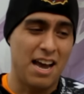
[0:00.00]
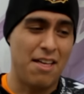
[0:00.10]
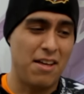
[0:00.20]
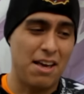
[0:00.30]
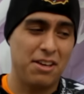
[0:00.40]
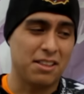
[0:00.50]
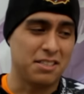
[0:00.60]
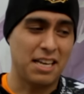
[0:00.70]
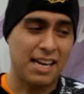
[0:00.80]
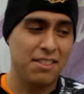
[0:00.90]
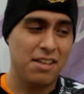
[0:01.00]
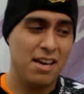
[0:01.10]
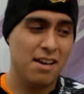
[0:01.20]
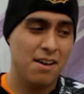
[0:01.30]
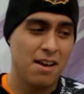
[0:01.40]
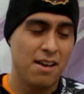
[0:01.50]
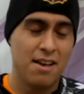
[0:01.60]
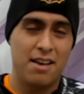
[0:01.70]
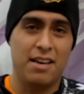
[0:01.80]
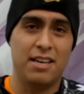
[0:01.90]
And then I think the second thing
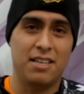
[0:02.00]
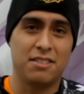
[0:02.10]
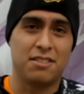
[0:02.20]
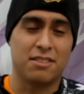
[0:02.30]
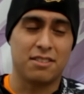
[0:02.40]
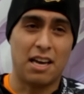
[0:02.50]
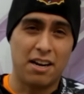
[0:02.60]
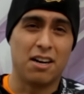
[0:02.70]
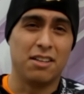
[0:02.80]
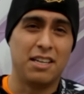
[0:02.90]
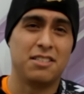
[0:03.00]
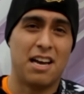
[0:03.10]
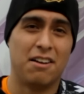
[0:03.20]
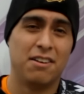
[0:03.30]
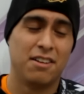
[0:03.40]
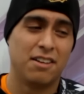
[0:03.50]
is getting our lanes down.